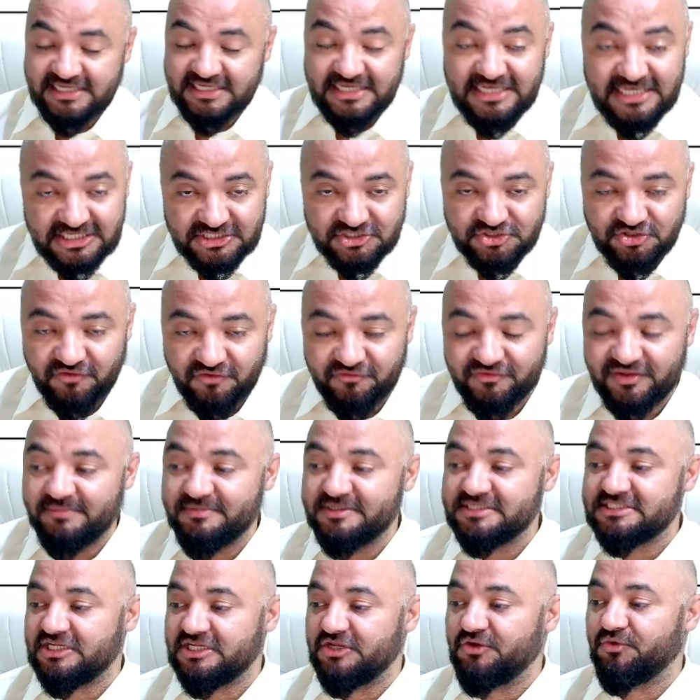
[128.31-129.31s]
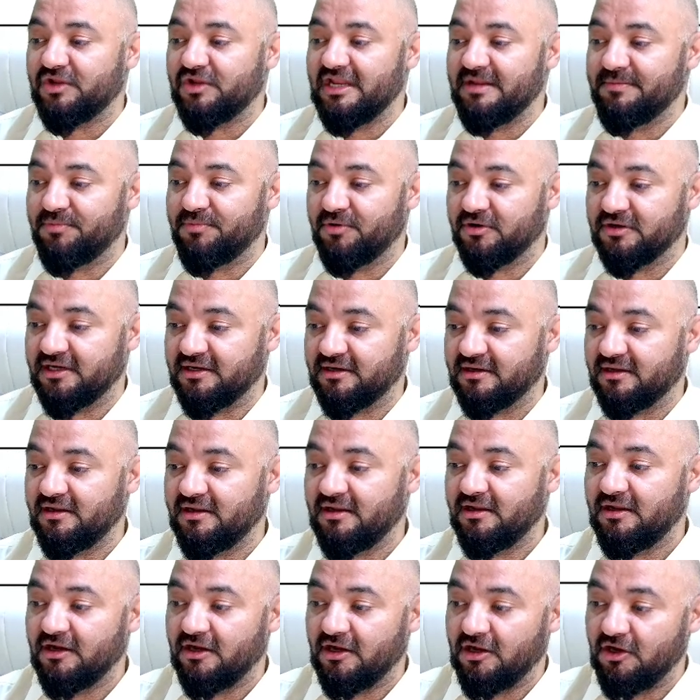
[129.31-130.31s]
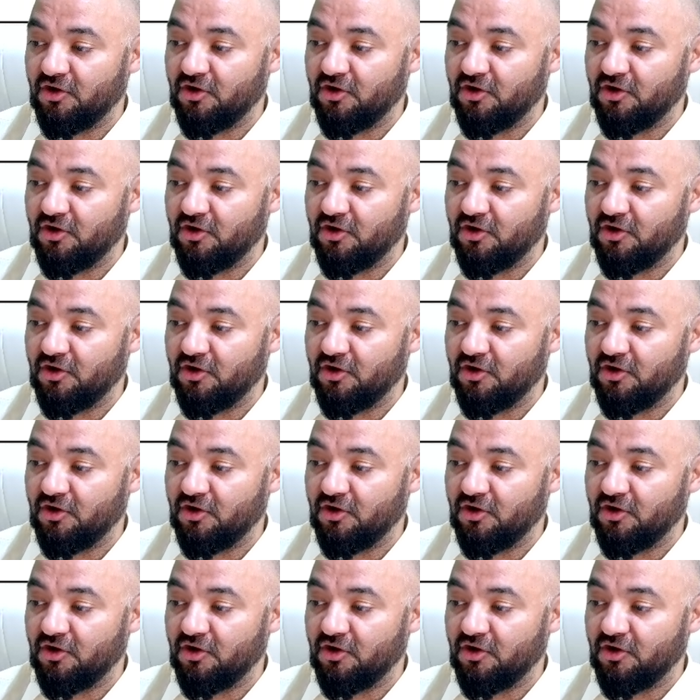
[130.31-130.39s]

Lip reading: Each of them is equally important.